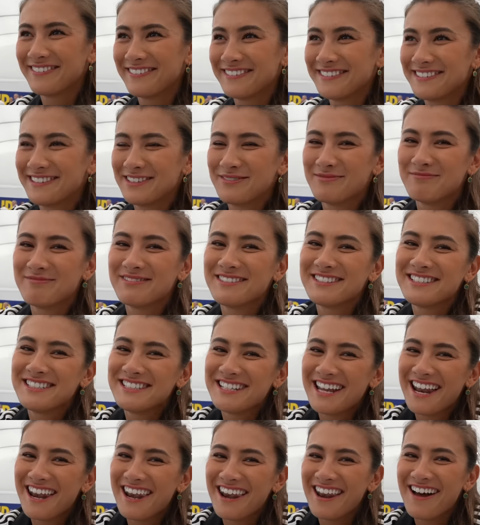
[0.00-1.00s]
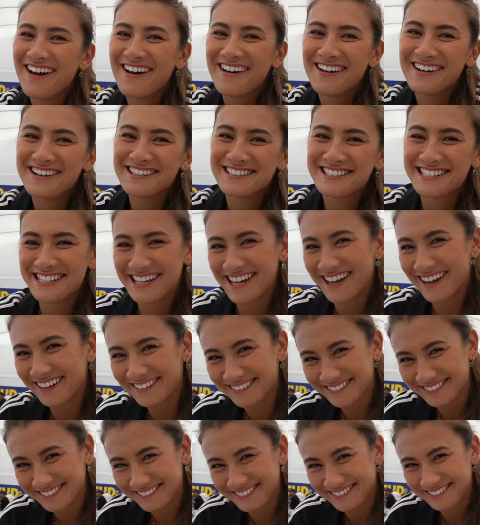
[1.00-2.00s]
for some
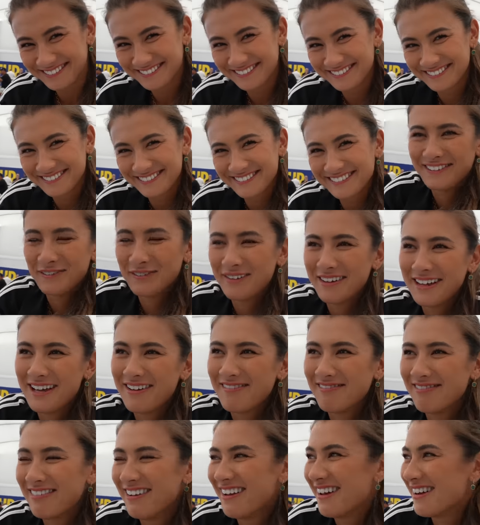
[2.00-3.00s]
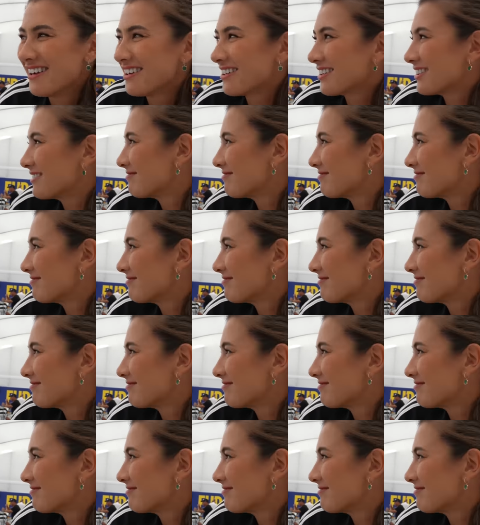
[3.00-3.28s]
gelato. Without luck.